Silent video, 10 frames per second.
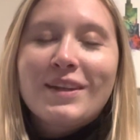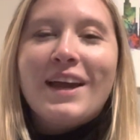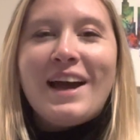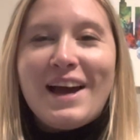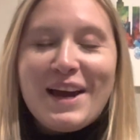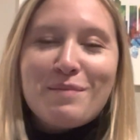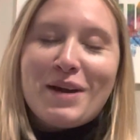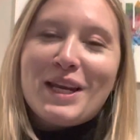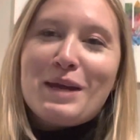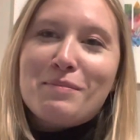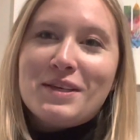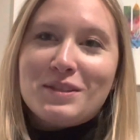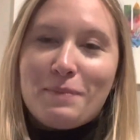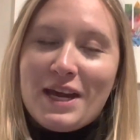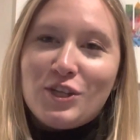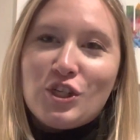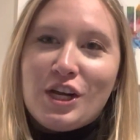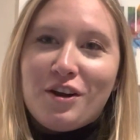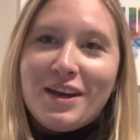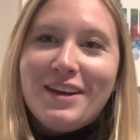Hi, my name is Paige
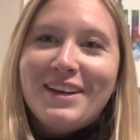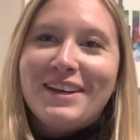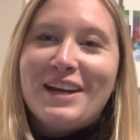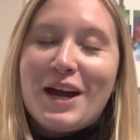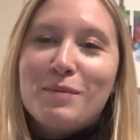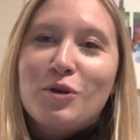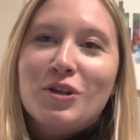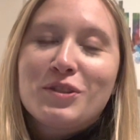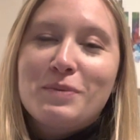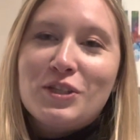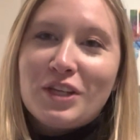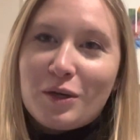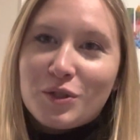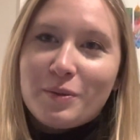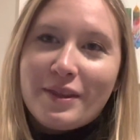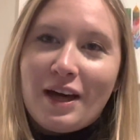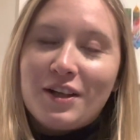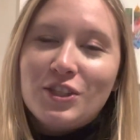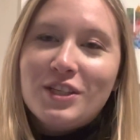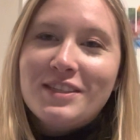and I'm your speech-language
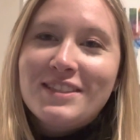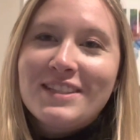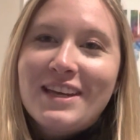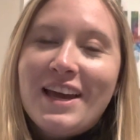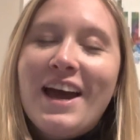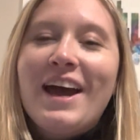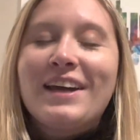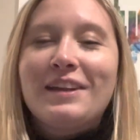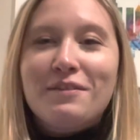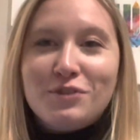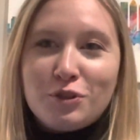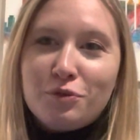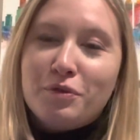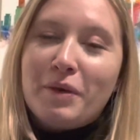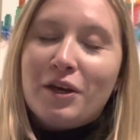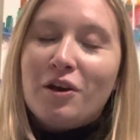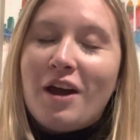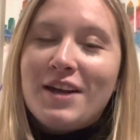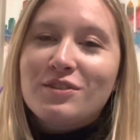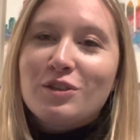pathologist. I'd love to
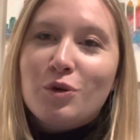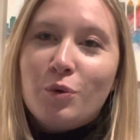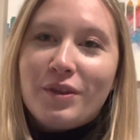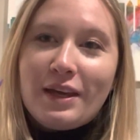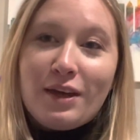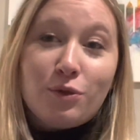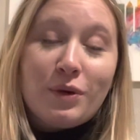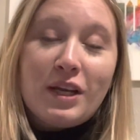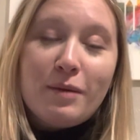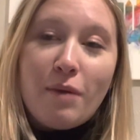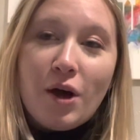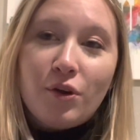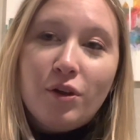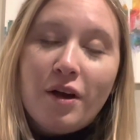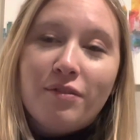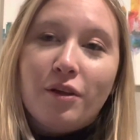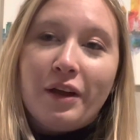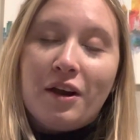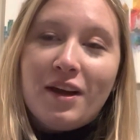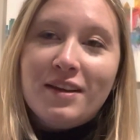familiarize you with a 3D model of the
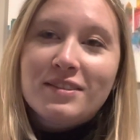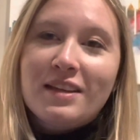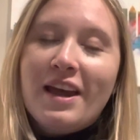larynx,